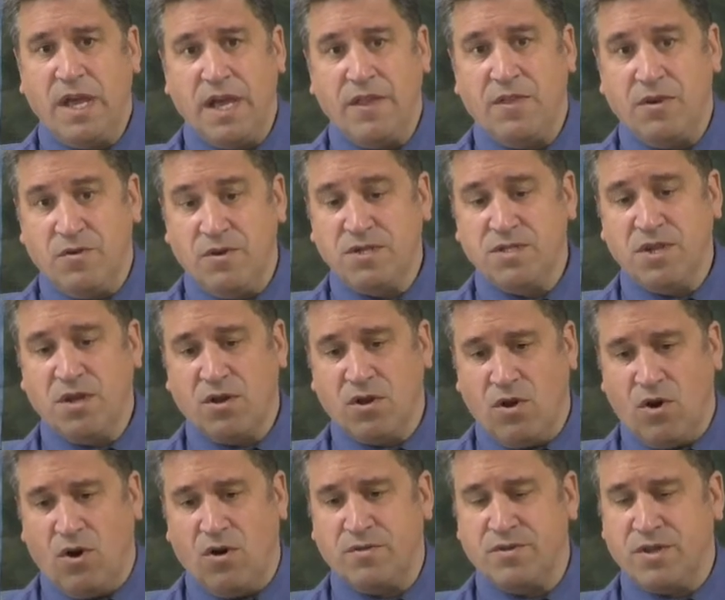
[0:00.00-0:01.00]
and there is a
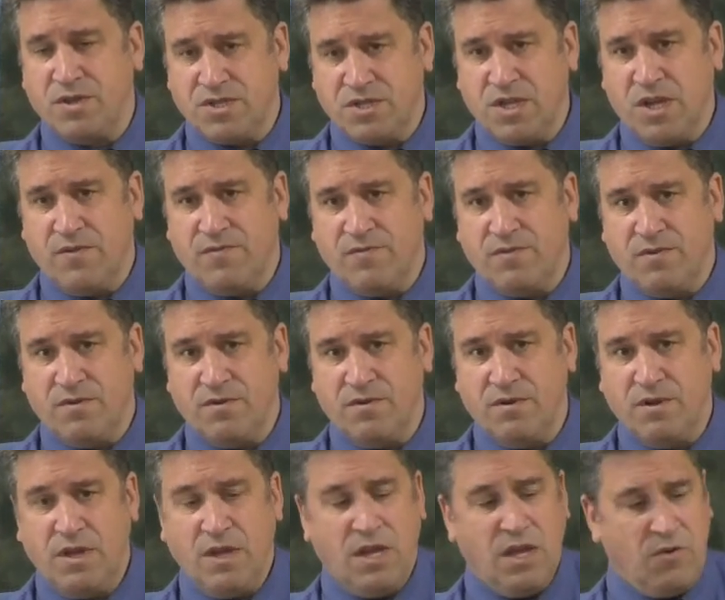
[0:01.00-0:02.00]
call to suffer.
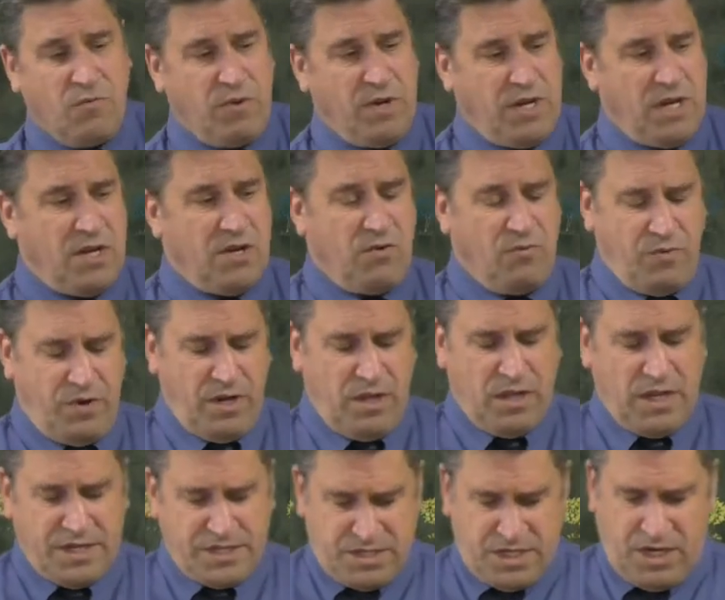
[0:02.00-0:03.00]
And we need to
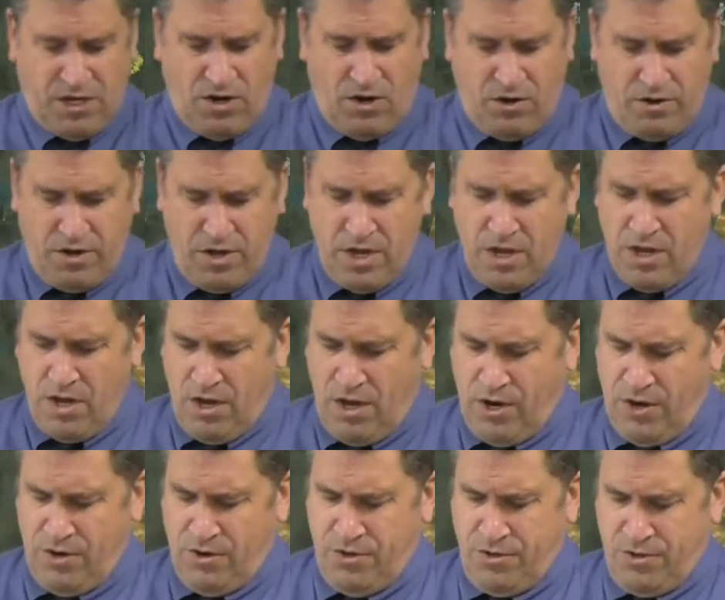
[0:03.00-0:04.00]
realize in our,
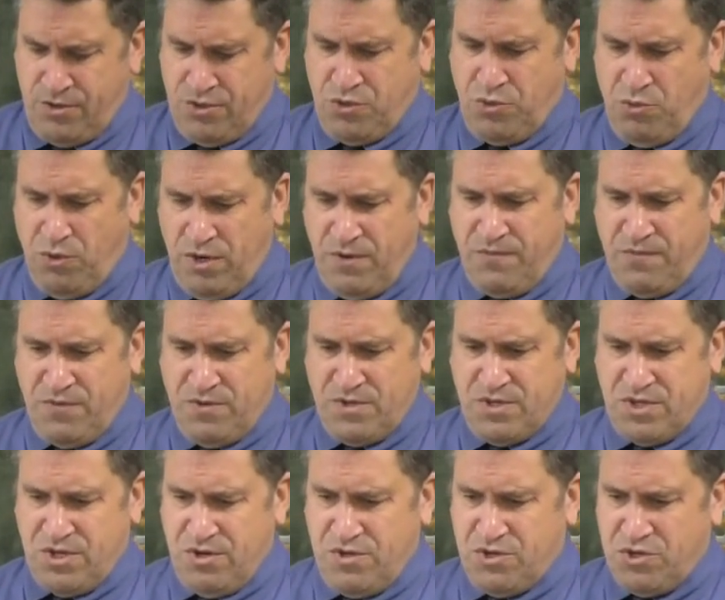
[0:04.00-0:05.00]
our 21st
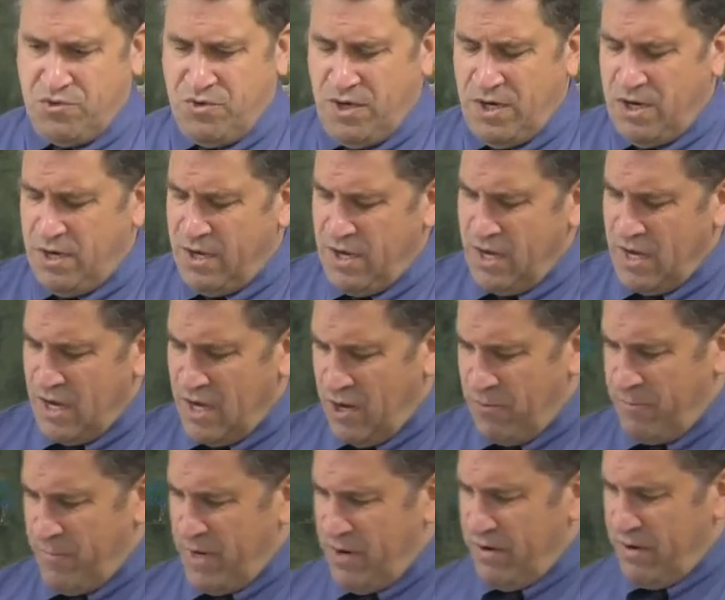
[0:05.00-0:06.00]
century
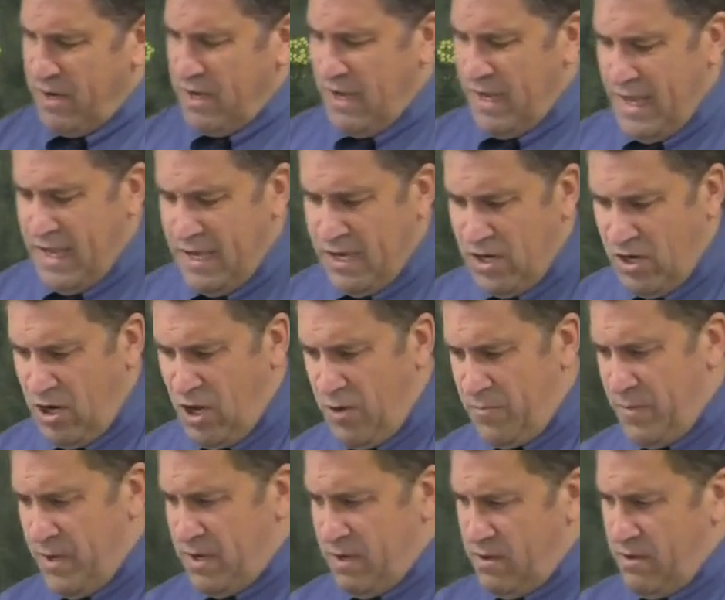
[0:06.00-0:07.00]
America
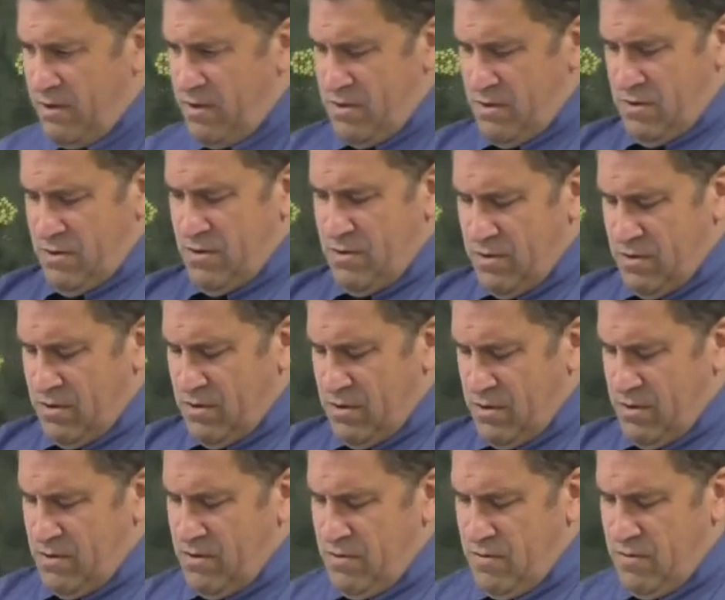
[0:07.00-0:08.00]
economic
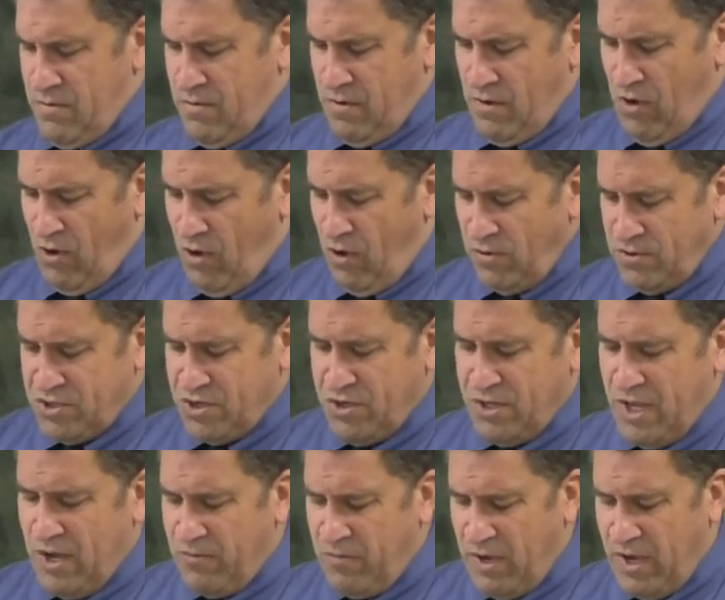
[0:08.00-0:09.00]
culture
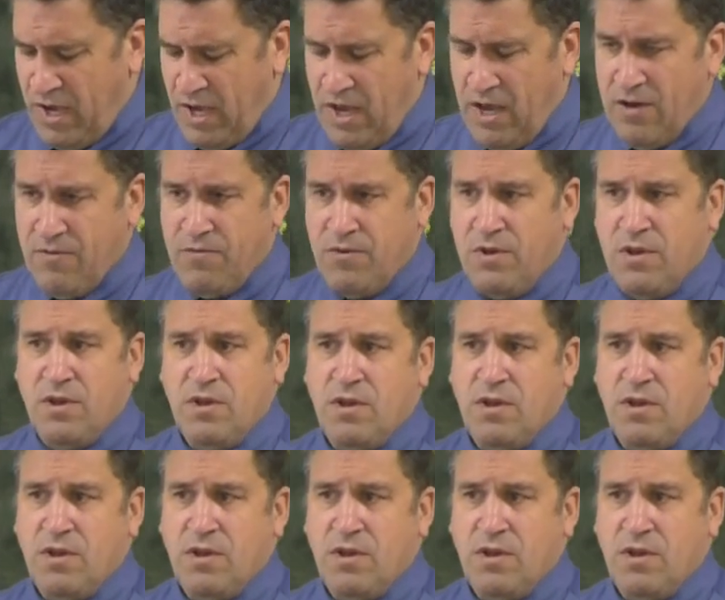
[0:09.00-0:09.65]
that we have,